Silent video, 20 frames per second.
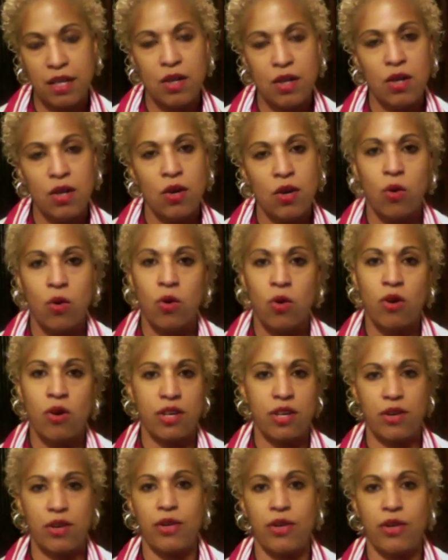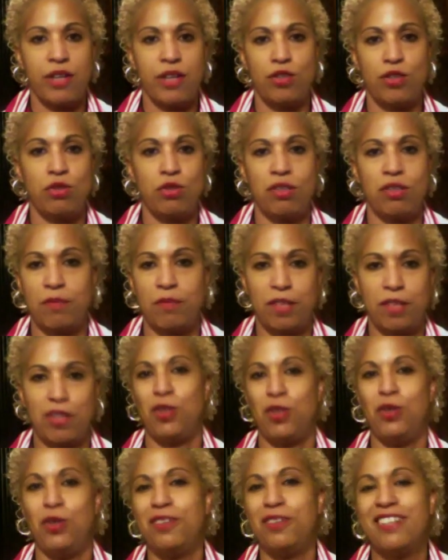or they're going to do something to
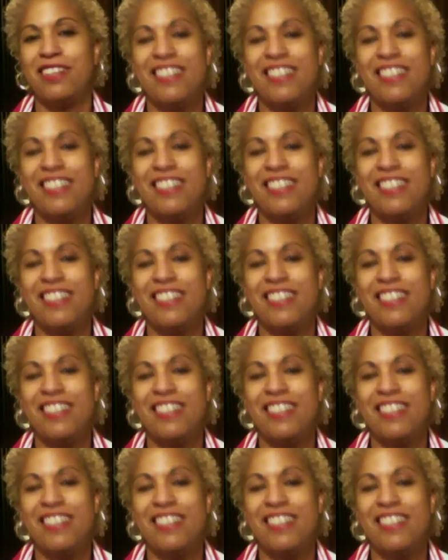you.